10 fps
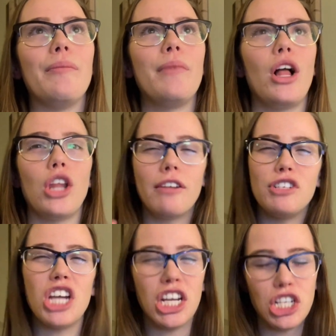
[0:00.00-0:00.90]
a lot of
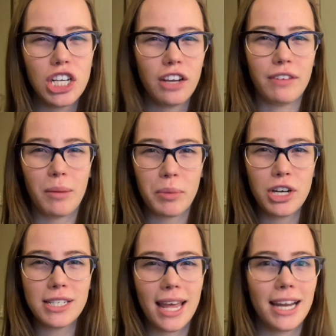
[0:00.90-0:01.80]
changing of
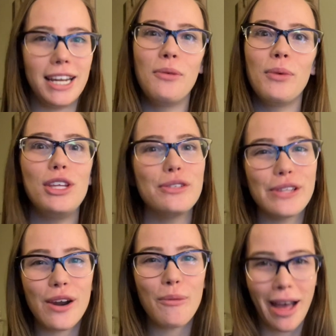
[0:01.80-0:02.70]
numbers, and I didn't want to use a
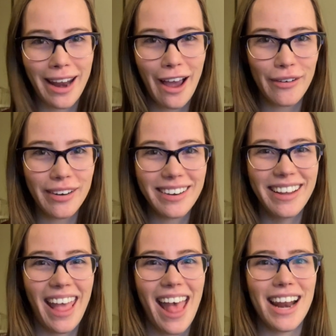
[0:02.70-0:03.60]
lot of whiteout,
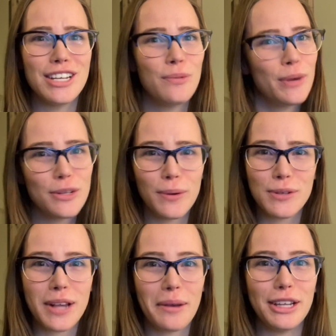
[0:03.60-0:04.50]
and I didn't want to do all
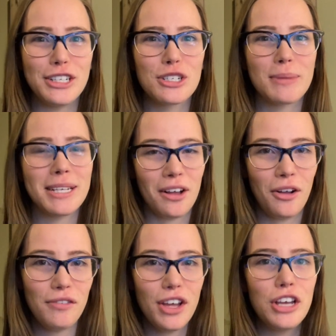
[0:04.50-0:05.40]
those calculations
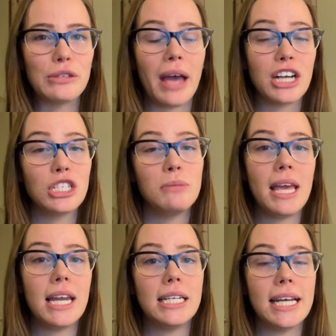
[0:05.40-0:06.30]
myself. So I actually
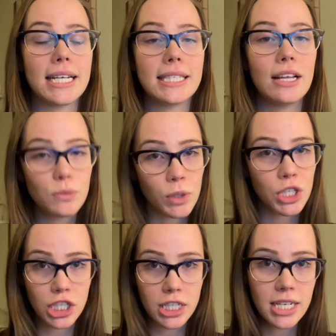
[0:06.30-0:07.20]
made an Excel
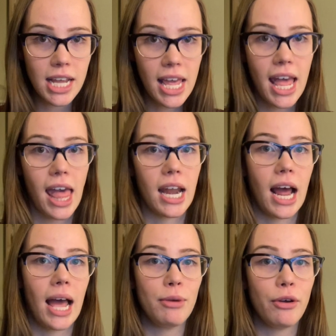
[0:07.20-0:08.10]
spreadsheet, and
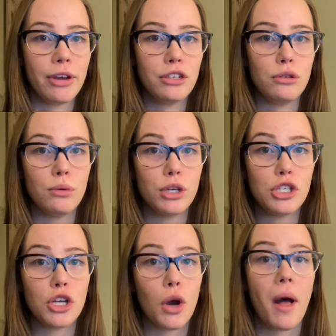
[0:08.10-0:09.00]
I'm going to
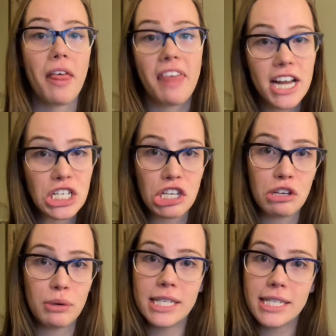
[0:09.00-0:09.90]
show that to
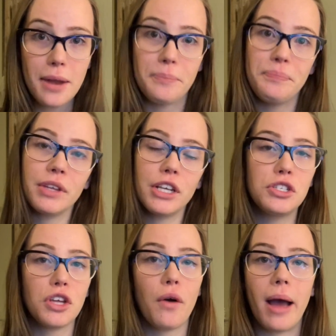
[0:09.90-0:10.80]
you instead.
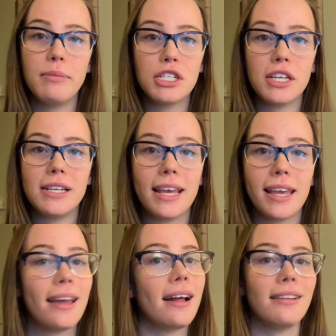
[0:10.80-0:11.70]
So I'm just going to take
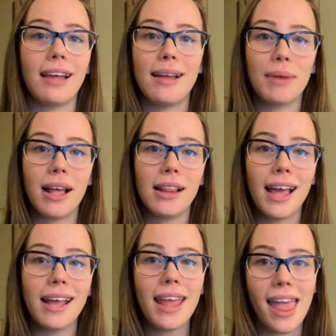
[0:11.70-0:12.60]
it a line by
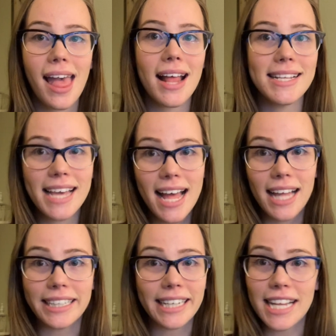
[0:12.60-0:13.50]
line, and
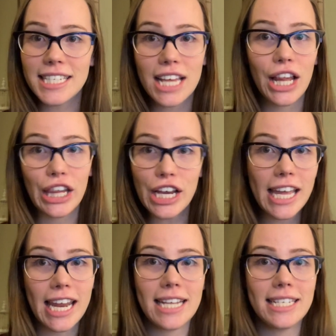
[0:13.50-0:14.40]
let's look
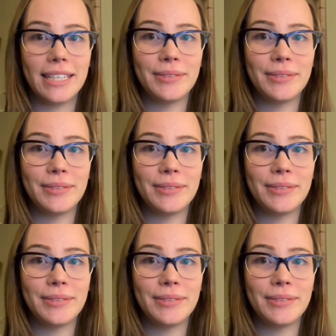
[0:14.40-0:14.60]
at it.